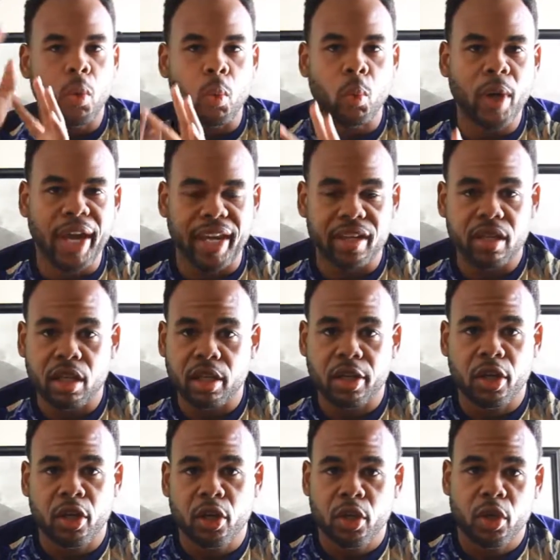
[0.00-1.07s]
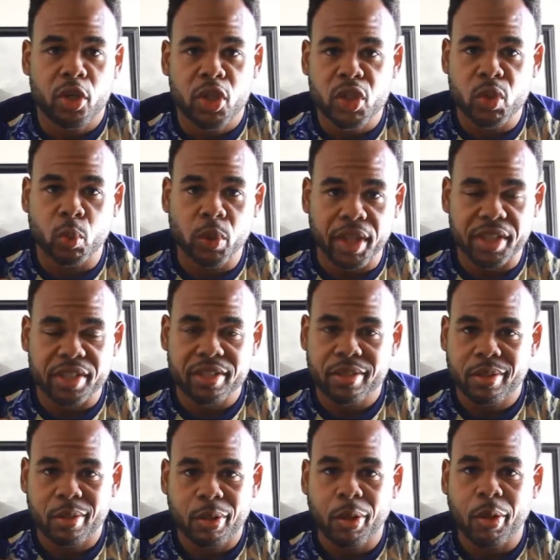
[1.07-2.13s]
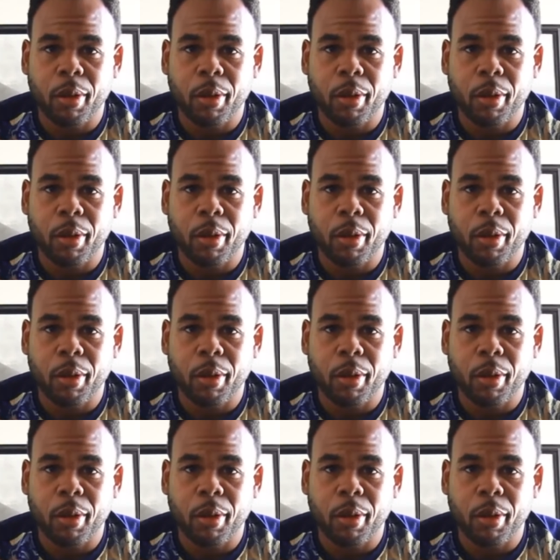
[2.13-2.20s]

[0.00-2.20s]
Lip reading: wet, swish,